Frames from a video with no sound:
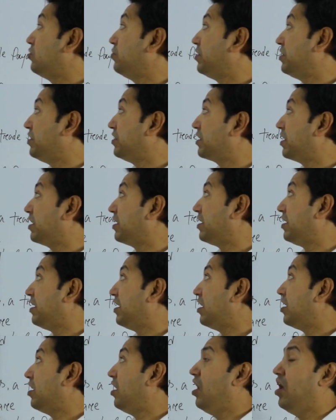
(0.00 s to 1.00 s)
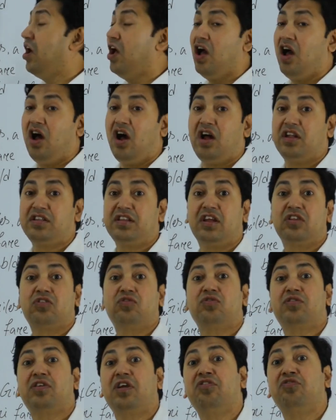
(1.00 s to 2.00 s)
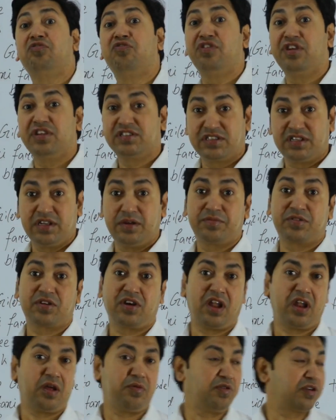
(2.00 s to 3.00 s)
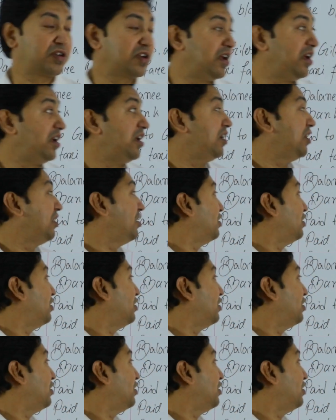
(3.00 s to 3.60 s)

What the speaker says: will be written here on the total received column. Okay,